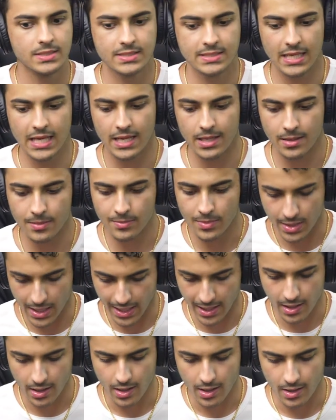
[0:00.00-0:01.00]
same
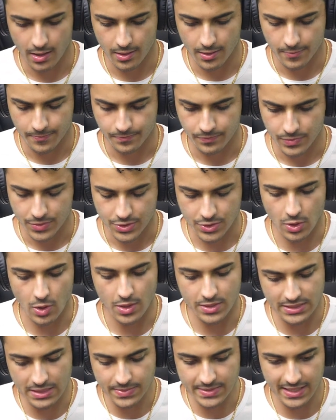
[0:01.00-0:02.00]

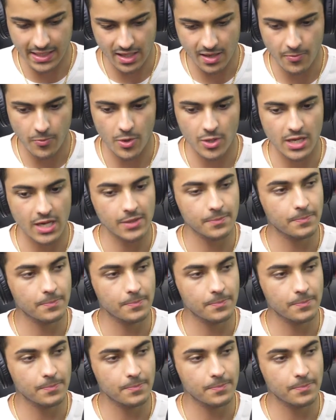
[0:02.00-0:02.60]
setup where you